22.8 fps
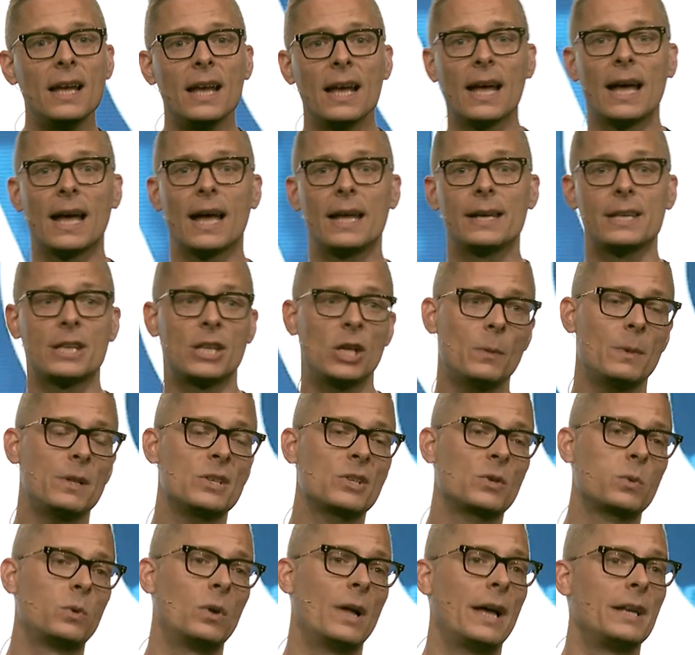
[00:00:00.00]
and
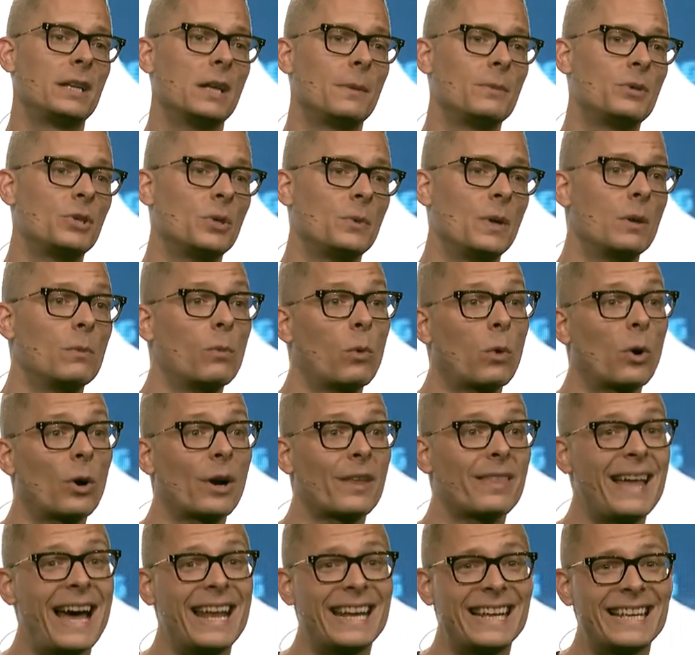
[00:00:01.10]
humans will end up doing work
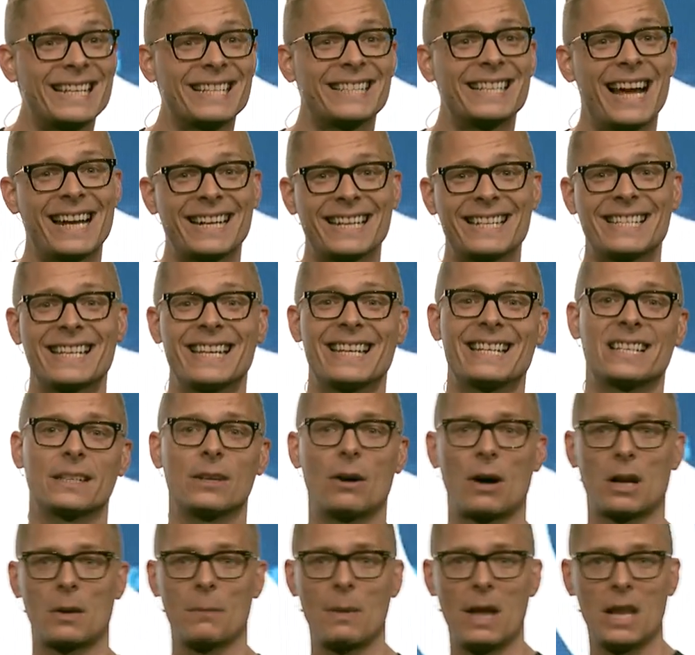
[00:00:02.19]
that is not as easily
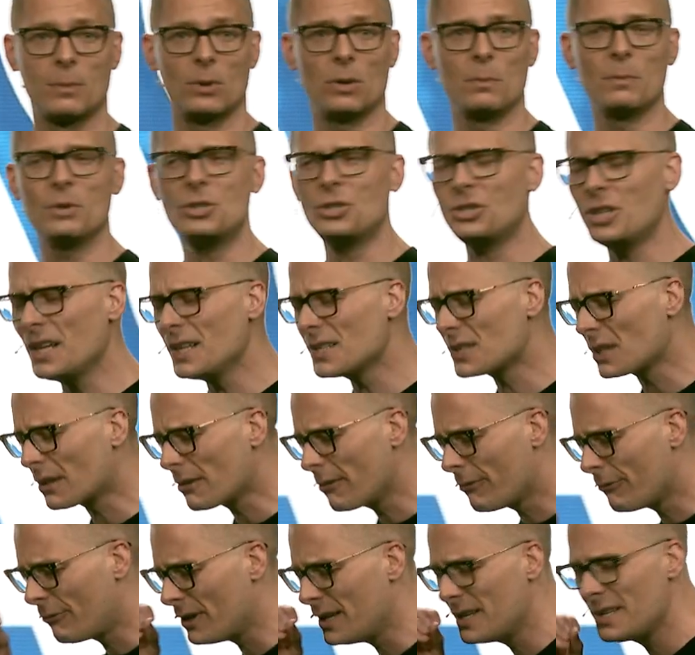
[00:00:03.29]
automatable. Machines are
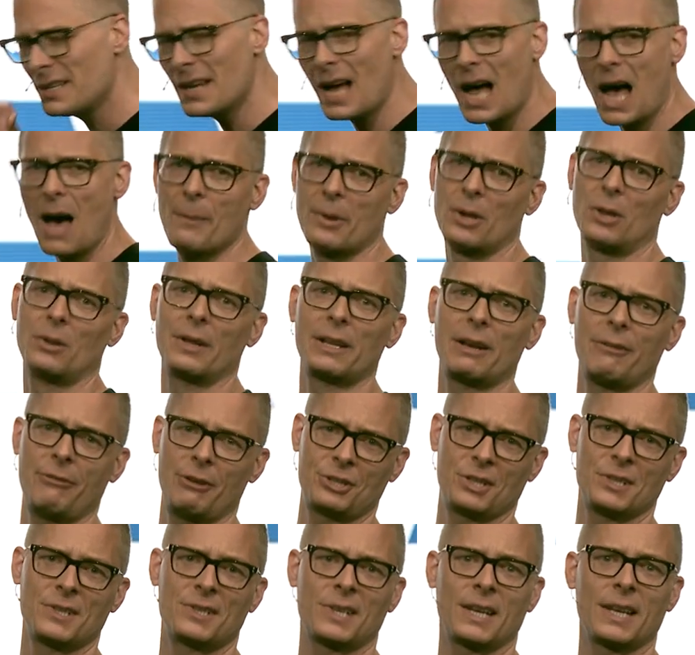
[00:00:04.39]
phenomenal at
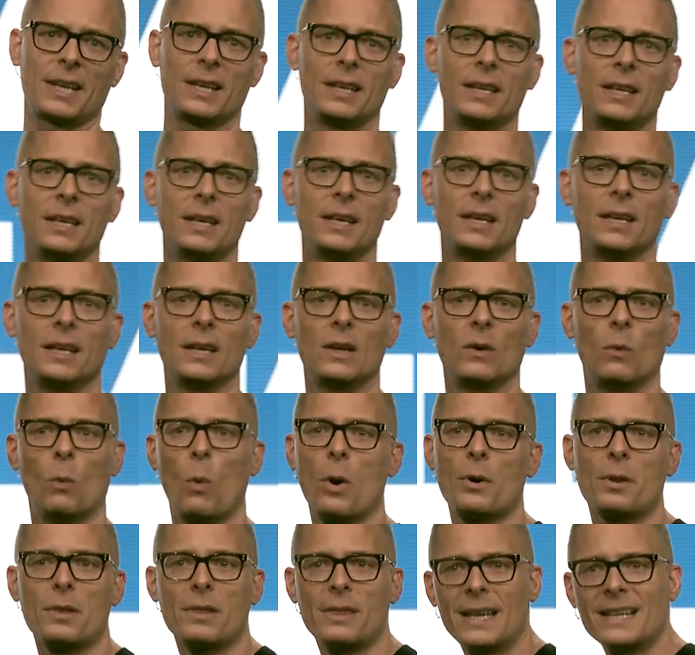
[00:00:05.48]
efficiency.
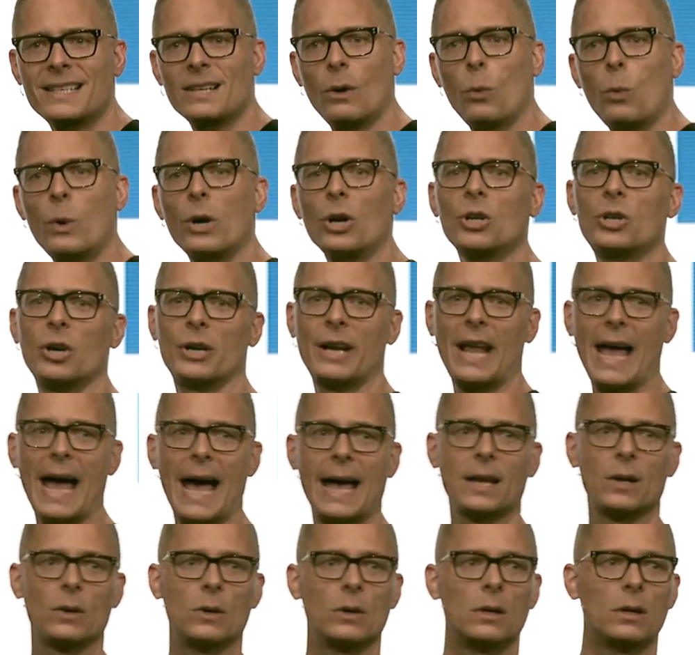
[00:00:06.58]
What are the things that we're good at?
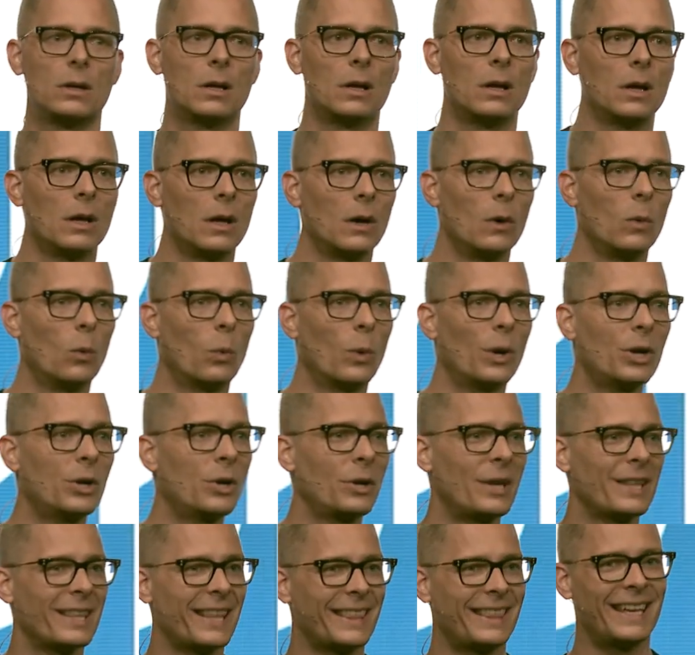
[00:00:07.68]
We're good
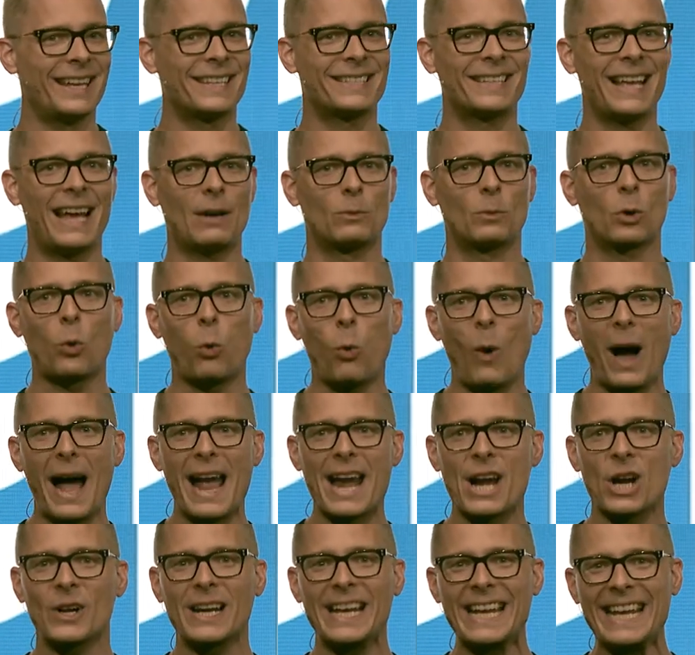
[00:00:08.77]
at the things that
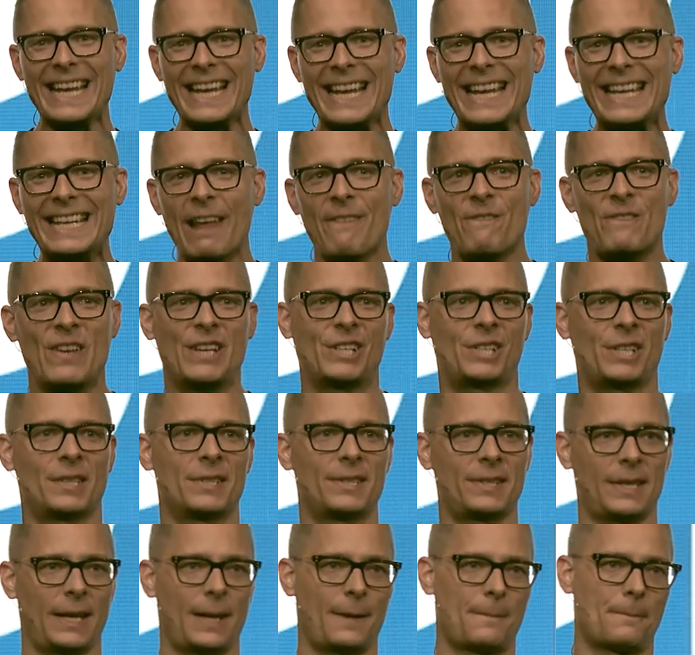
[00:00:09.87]
require
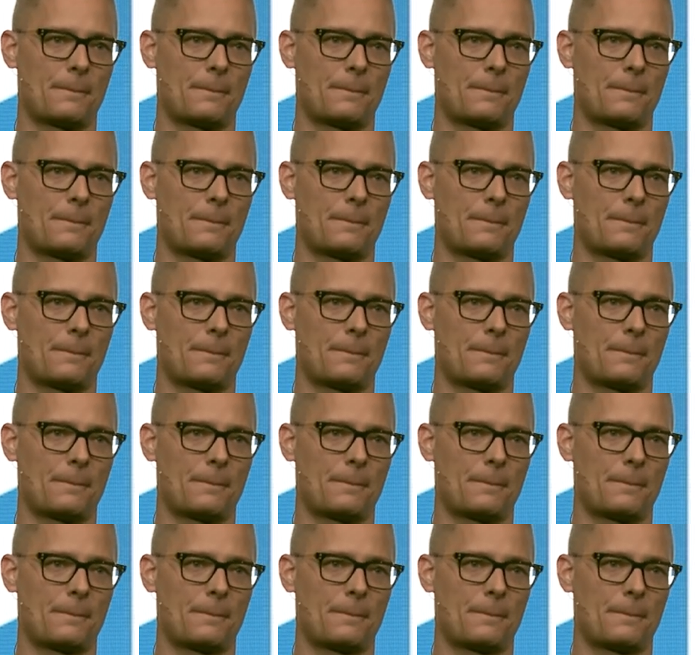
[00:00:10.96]
inefficiency,